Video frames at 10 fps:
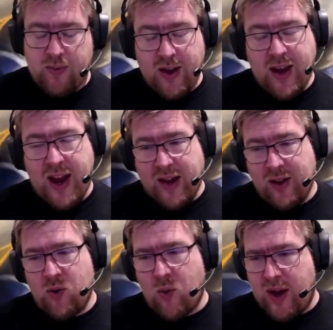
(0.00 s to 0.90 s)
again,
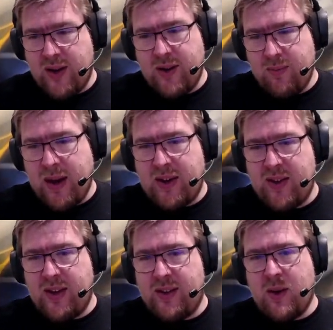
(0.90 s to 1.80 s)
Grunt makes
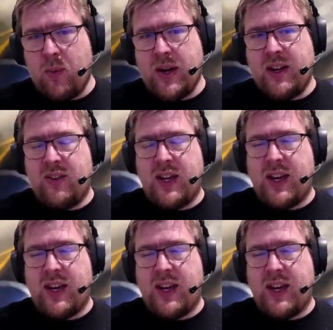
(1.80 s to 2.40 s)
it somewhat easy